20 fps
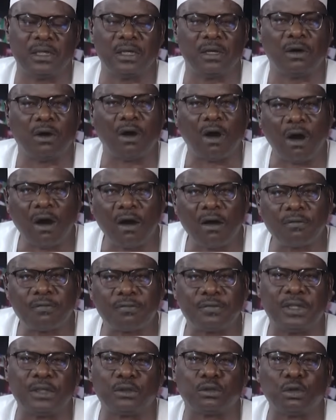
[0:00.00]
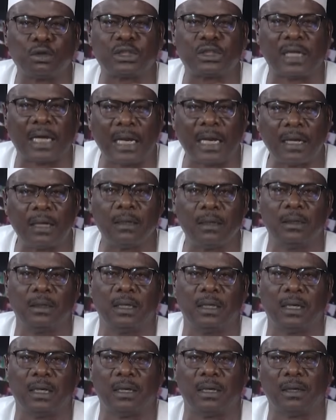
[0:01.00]
of the total
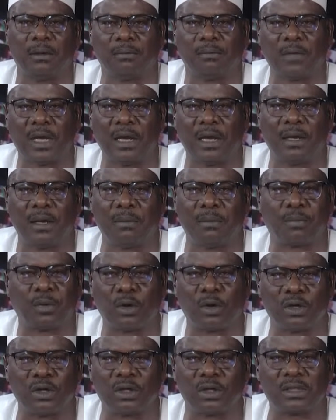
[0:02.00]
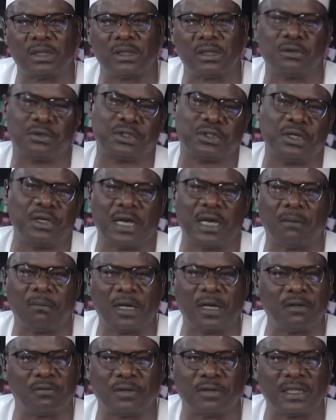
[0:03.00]
product, and you say you are
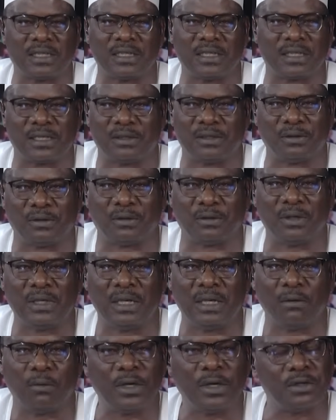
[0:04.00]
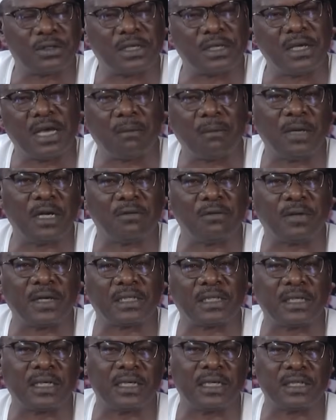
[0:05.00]
manufacturing. No. When you say you are
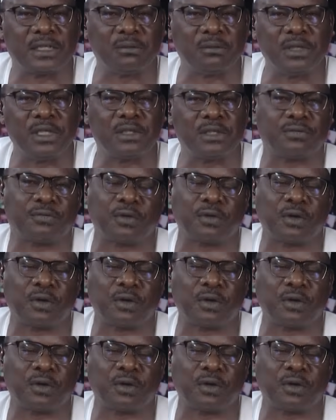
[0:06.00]
manufacturing, it means from